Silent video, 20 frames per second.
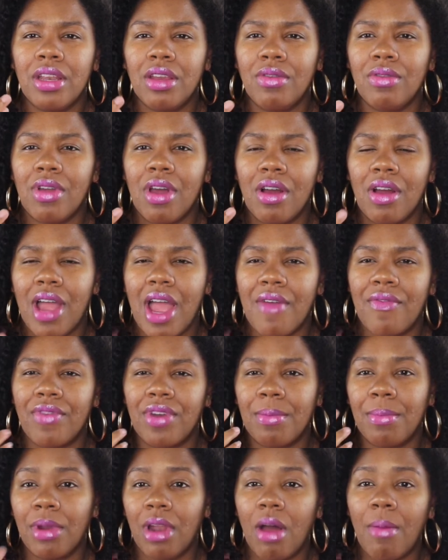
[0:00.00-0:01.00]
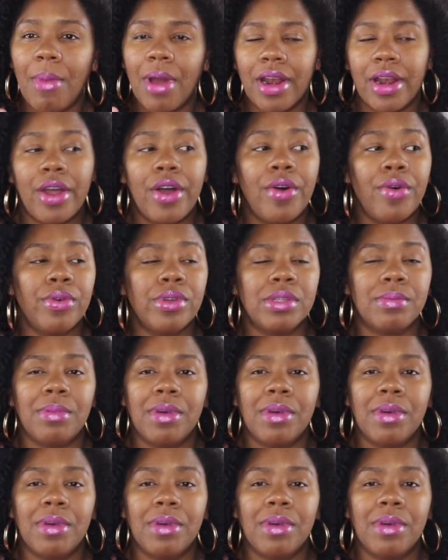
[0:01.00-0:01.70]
having to blow my nose.